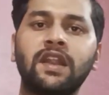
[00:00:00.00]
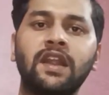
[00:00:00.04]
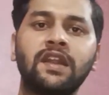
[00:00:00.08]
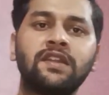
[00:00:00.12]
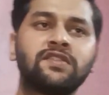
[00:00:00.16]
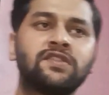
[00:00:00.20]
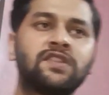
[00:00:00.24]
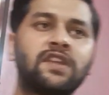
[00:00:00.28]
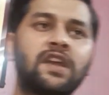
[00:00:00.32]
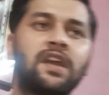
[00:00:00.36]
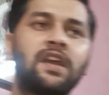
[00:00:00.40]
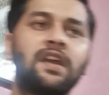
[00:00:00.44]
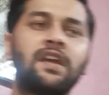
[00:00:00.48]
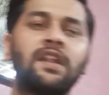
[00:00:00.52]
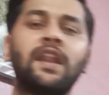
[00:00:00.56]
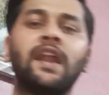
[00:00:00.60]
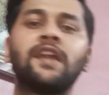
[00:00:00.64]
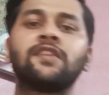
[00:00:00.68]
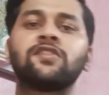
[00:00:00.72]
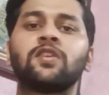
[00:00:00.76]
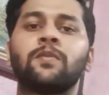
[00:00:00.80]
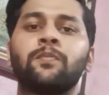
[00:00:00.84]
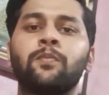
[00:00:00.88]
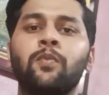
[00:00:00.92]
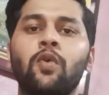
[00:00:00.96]
Let's say,
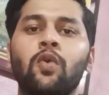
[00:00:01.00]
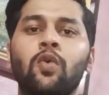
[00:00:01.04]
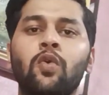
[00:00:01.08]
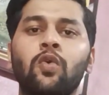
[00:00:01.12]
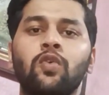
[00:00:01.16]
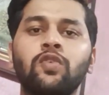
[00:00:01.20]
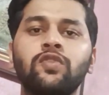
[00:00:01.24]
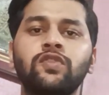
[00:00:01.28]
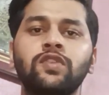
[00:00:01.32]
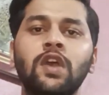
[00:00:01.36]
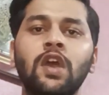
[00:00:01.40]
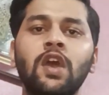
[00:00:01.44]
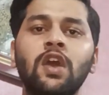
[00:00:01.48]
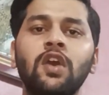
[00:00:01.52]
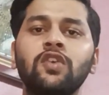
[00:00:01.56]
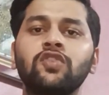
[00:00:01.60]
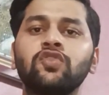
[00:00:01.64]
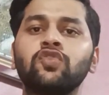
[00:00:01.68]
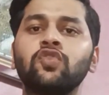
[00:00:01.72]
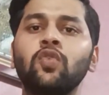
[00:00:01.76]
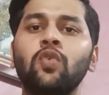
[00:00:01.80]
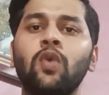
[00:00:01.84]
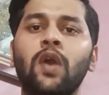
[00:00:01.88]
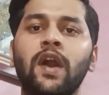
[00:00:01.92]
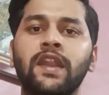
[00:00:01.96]
let's suppose
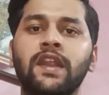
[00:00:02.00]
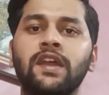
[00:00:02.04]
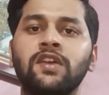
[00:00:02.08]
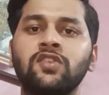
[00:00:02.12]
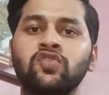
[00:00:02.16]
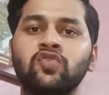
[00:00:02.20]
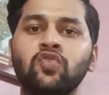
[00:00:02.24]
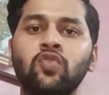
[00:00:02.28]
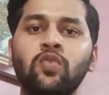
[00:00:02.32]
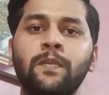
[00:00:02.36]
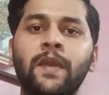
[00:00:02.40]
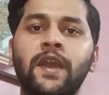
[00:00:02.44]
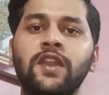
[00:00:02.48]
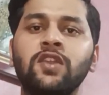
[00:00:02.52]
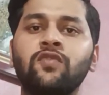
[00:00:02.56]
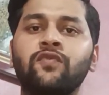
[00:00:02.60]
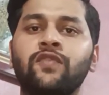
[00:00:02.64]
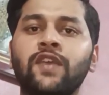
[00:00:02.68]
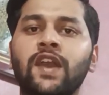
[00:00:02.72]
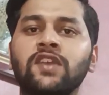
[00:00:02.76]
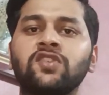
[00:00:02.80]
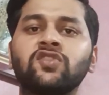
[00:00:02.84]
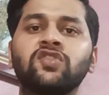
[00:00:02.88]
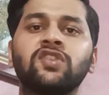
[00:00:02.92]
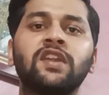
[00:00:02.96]
you are a shoe
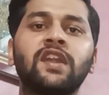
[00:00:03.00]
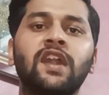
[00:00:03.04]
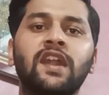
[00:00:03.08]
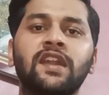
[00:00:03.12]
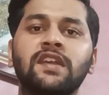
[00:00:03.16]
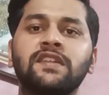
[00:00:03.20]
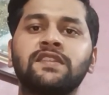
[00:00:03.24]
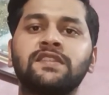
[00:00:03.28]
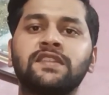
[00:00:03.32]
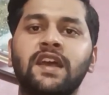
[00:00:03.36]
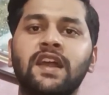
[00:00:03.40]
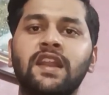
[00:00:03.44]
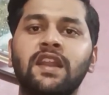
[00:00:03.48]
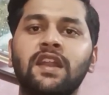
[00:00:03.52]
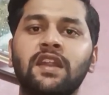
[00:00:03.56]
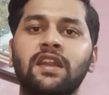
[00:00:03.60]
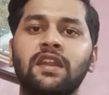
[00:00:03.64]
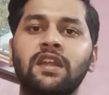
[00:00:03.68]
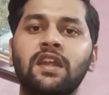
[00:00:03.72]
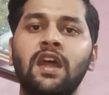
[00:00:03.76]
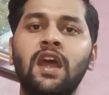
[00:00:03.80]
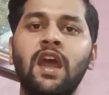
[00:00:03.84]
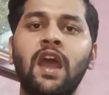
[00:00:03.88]
manufacturer and a seller,